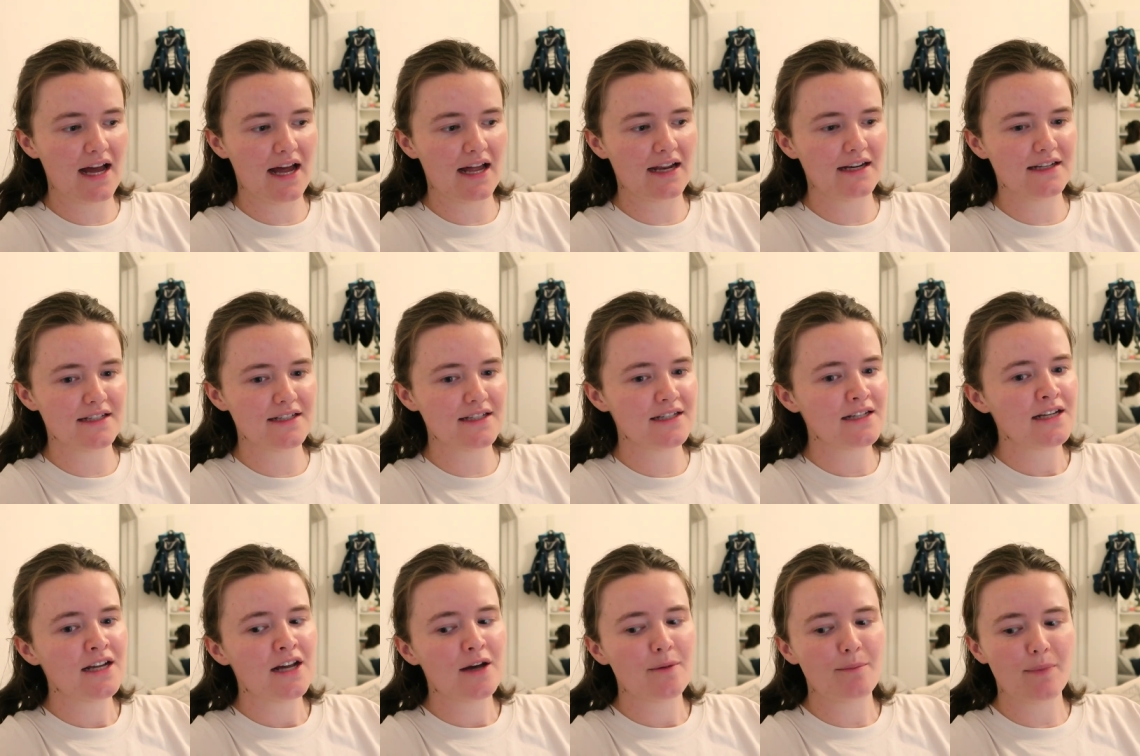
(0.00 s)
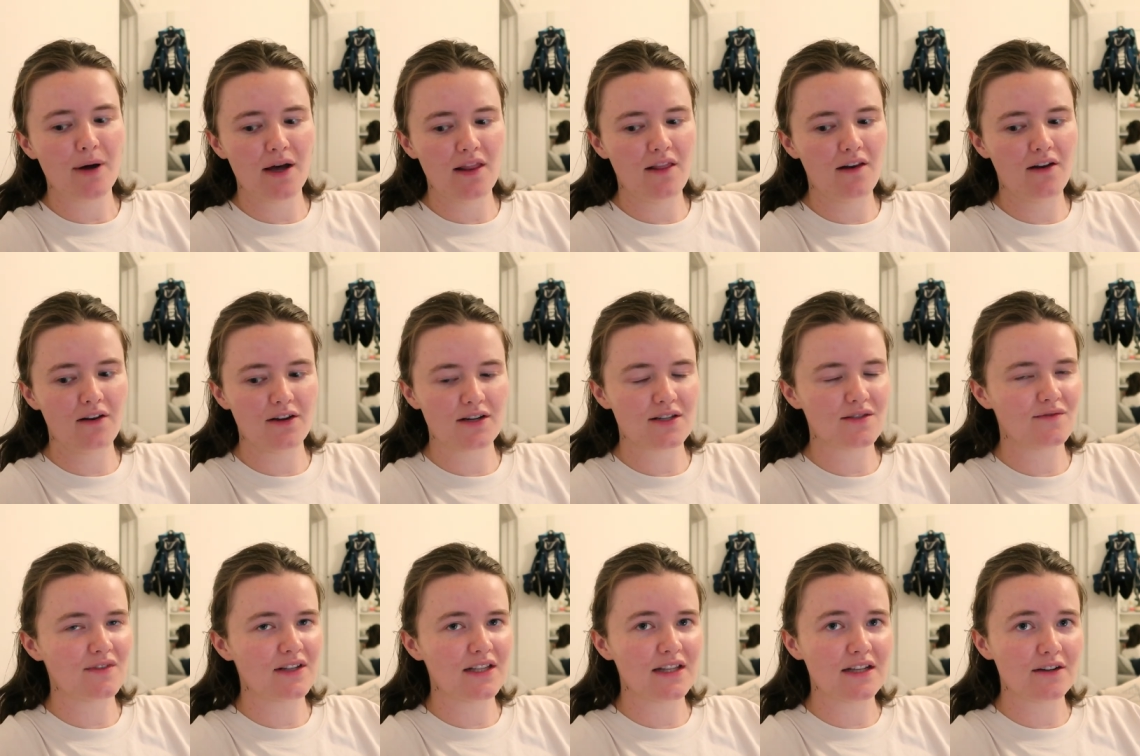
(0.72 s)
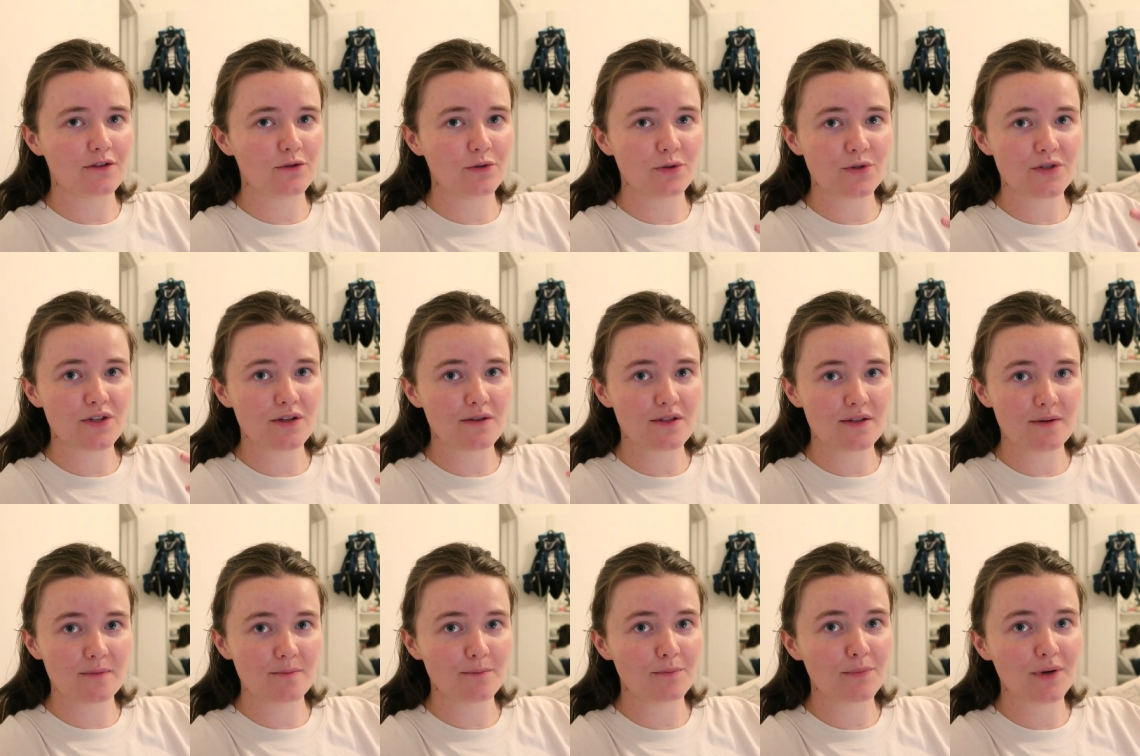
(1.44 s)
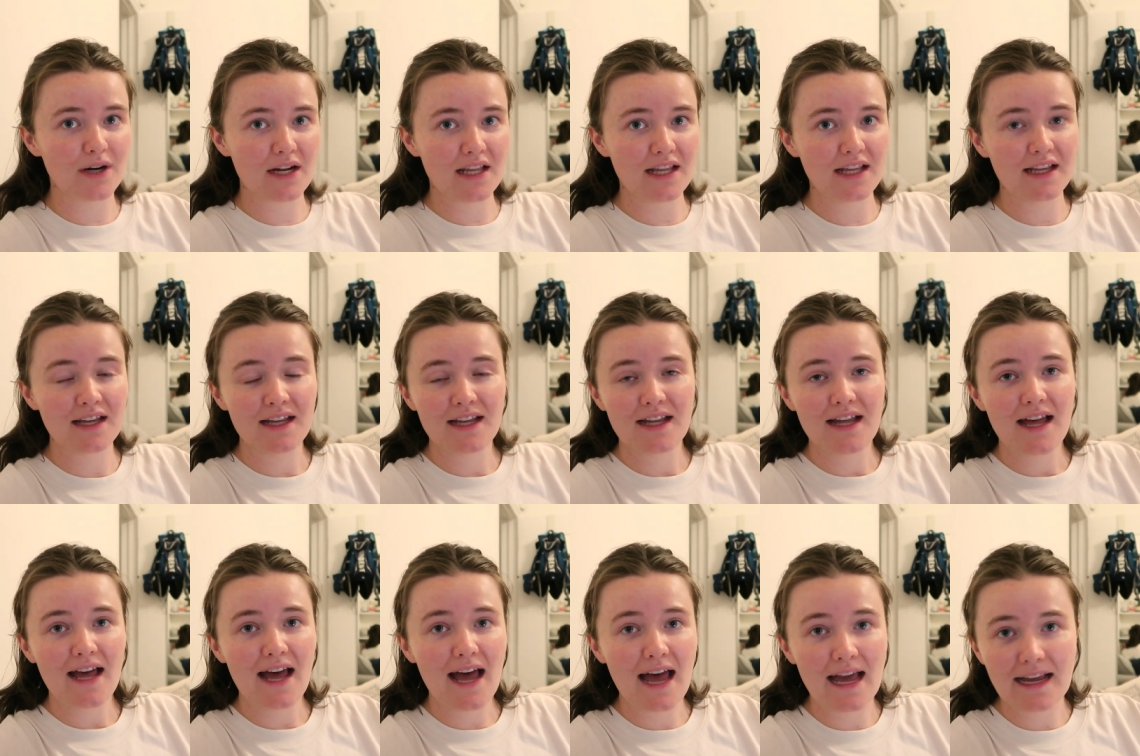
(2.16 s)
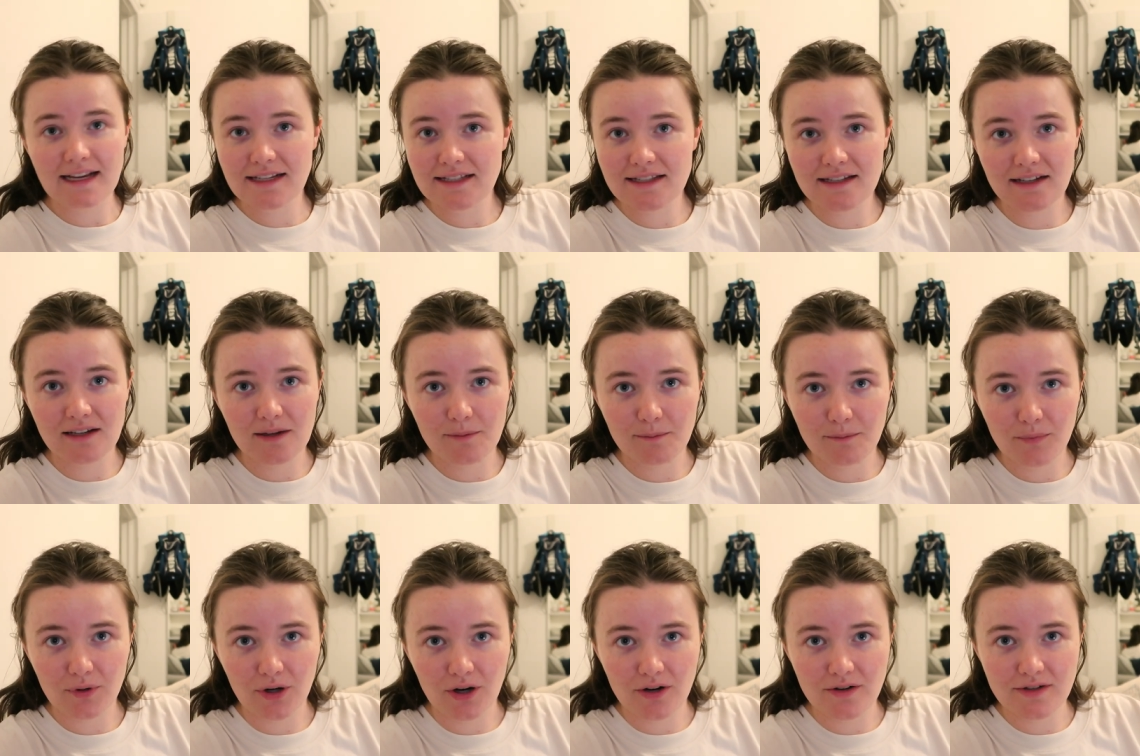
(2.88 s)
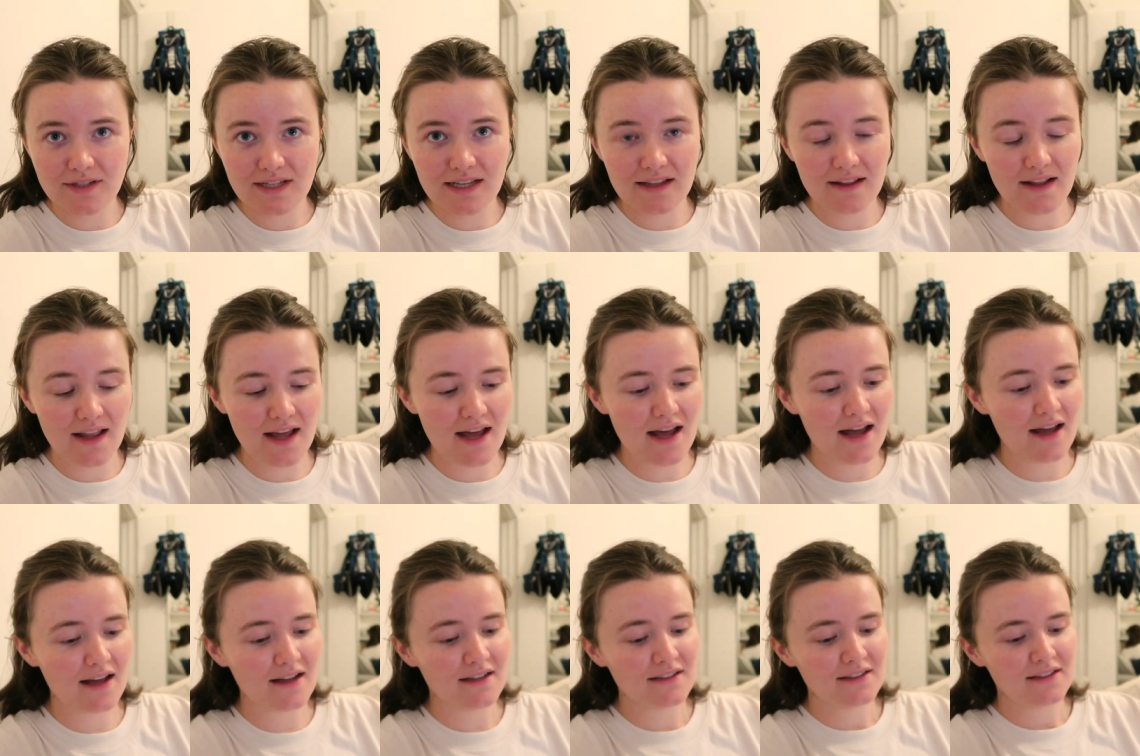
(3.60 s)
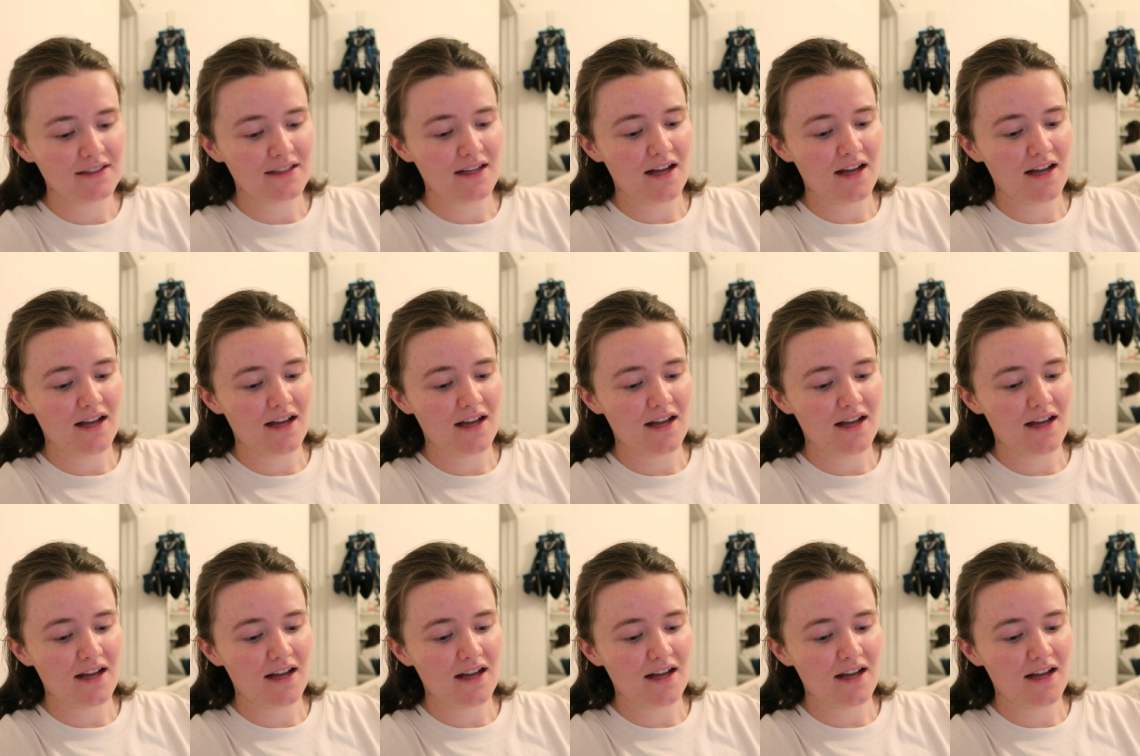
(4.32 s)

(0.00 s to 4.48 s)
And by the looks of it, there are also some pretty excellent prose in there.